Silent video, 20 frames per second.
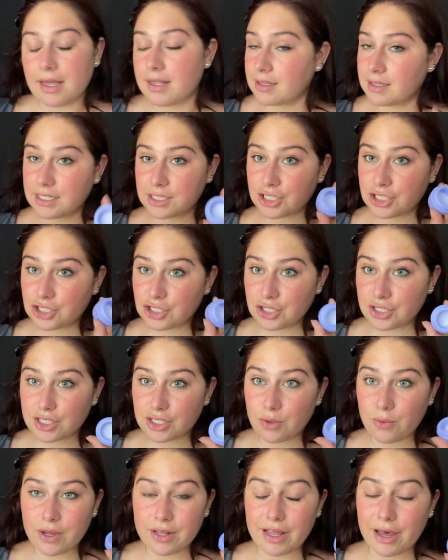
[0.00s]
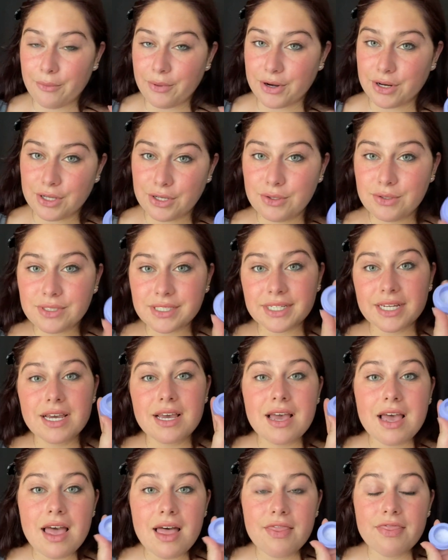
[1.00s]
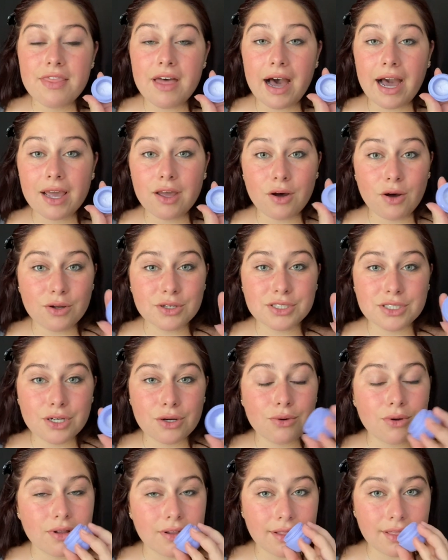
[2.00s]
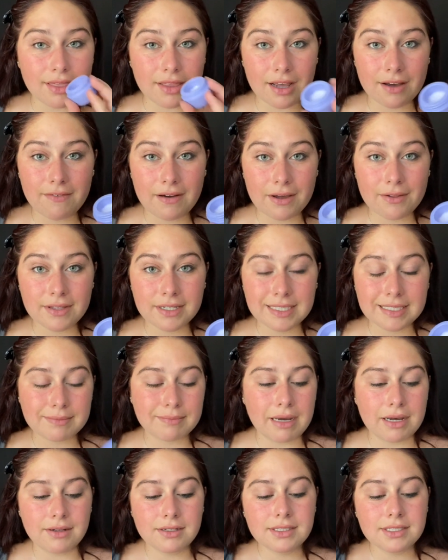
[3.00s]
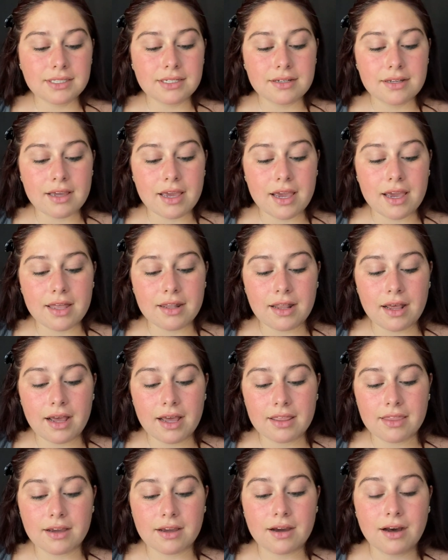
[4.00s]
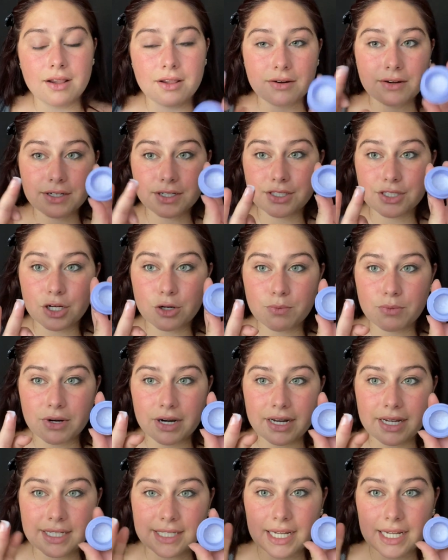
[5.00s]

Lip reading: this is just the one that I wanna use. I also love how this smells, and the color is so pretty.